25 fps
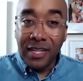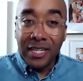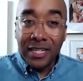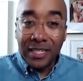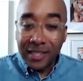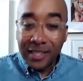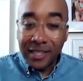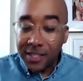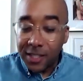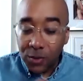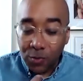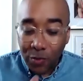
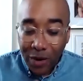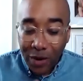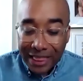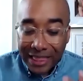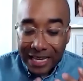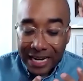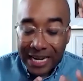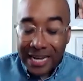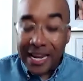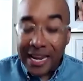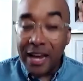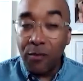This is why the
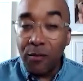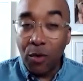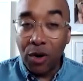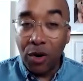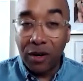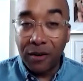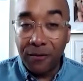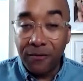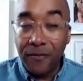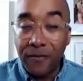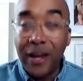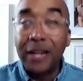network
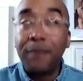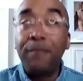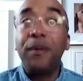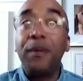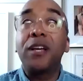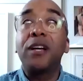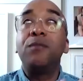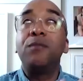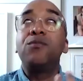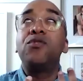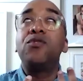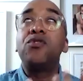effect
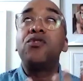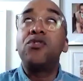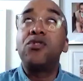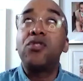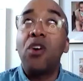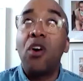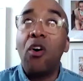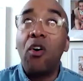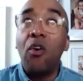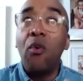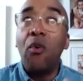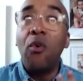becomes
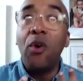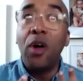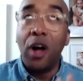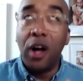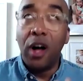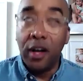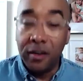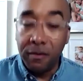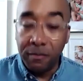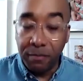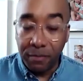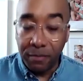so
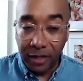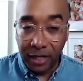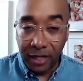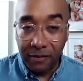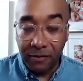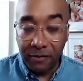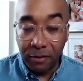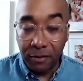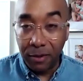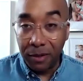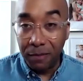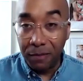
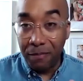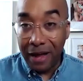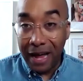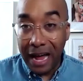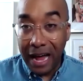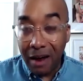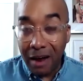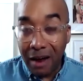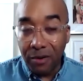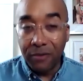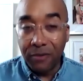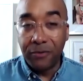unbelievably
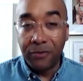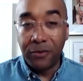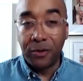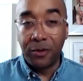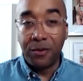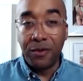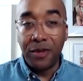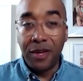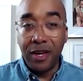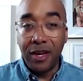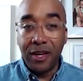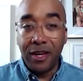
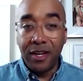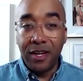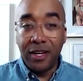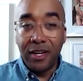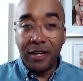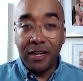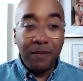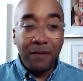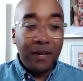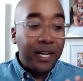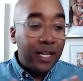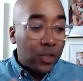powerful,
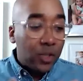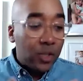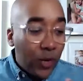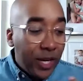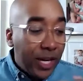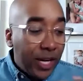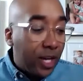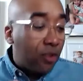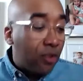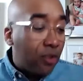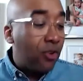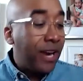because we
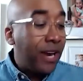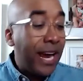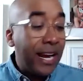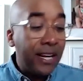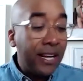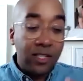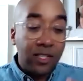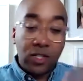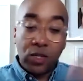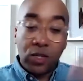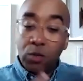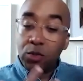create
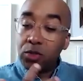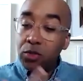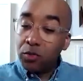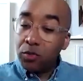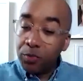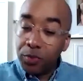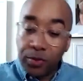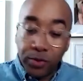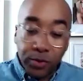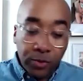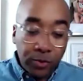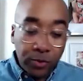social
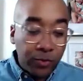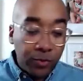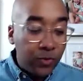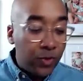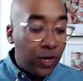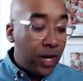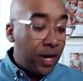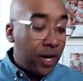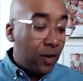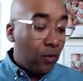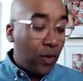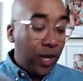proof.
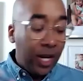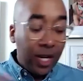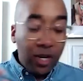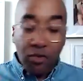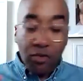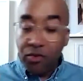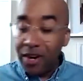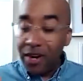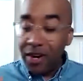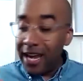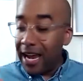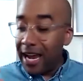We
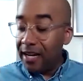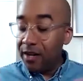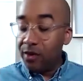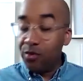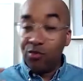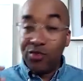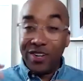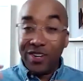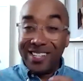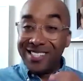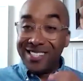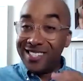create
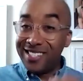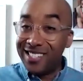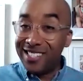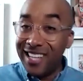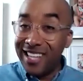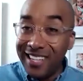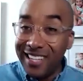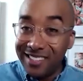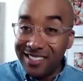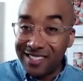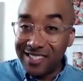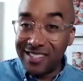
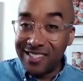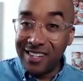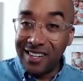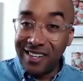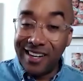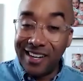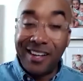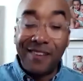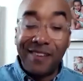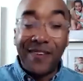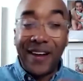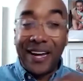receipts
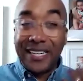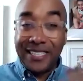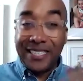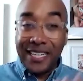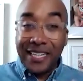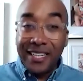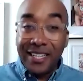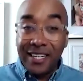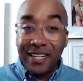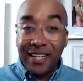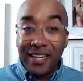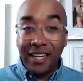of
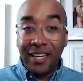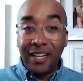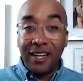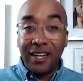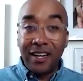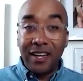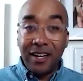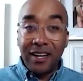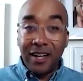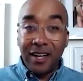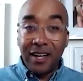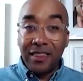identity
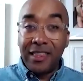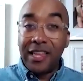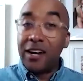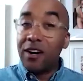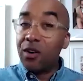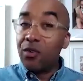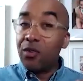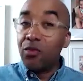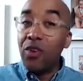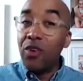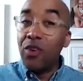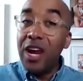that are
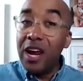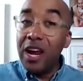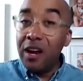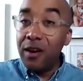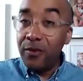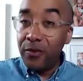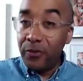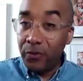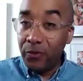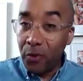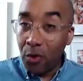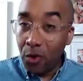
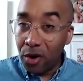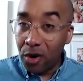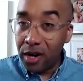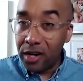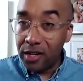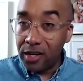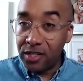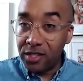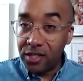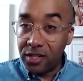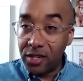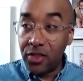
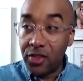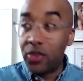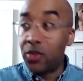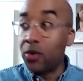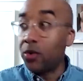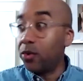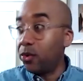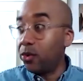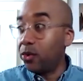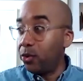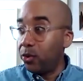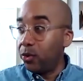reinforced
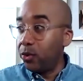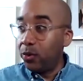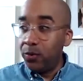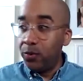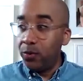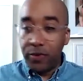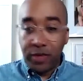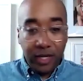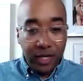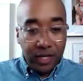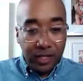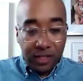through
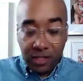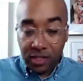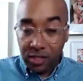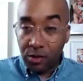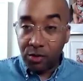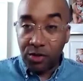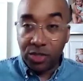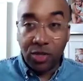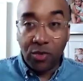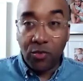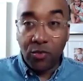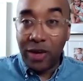the
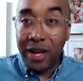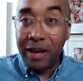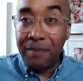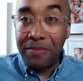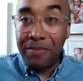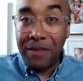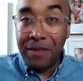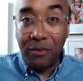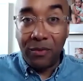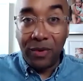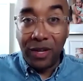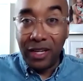social web
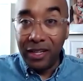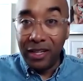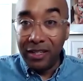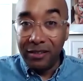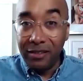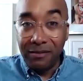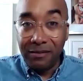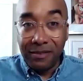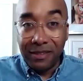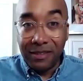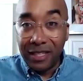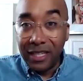that
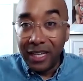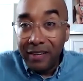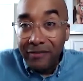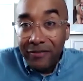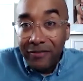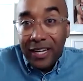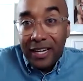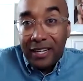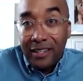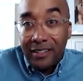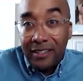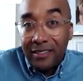we live
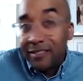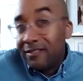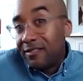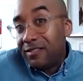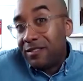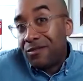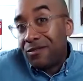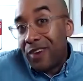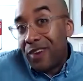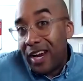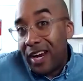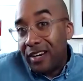in,
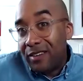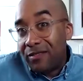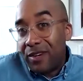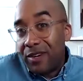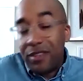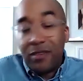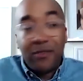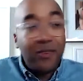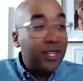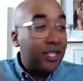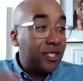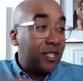right?
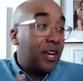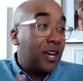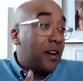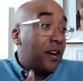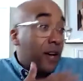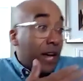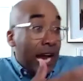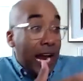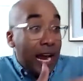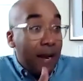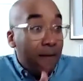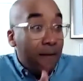Whether it's
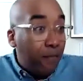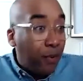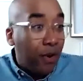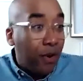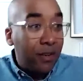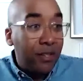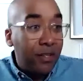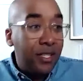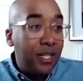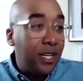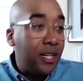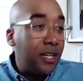in
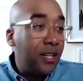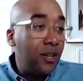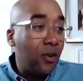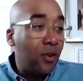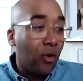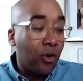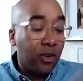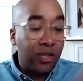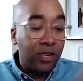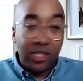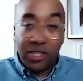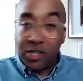person
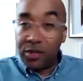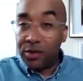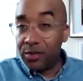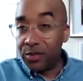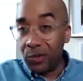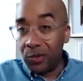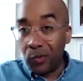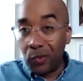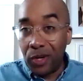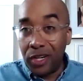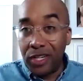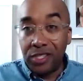or zeros
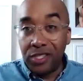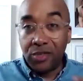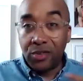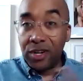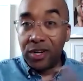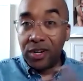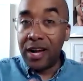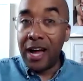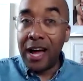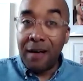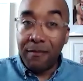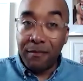and ones or a
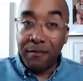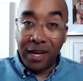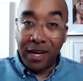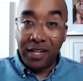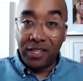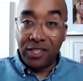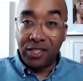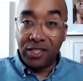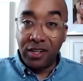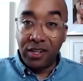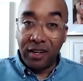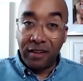
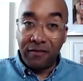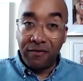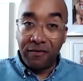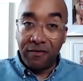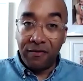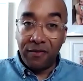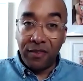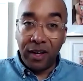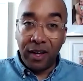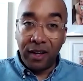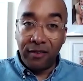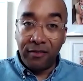combination
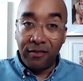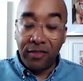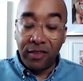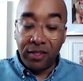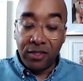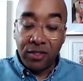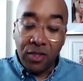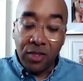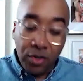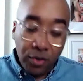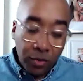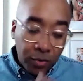of the
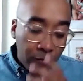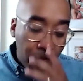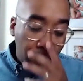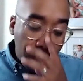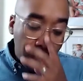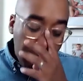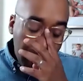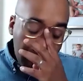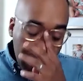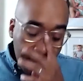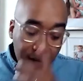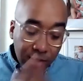two.
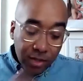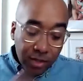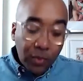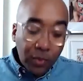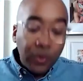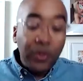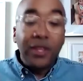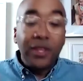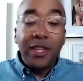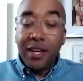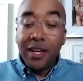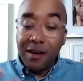So
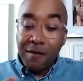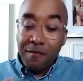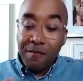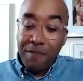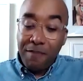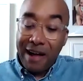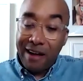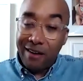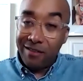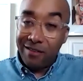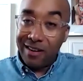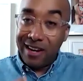when we think
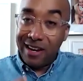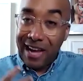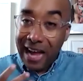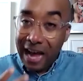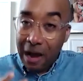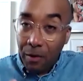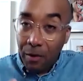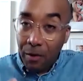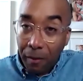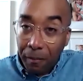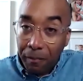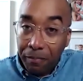about
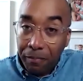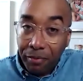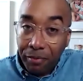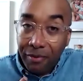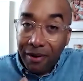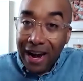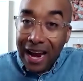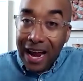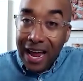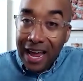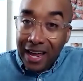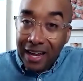how a
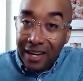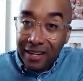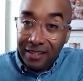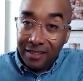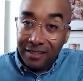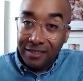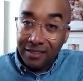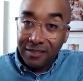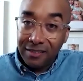brand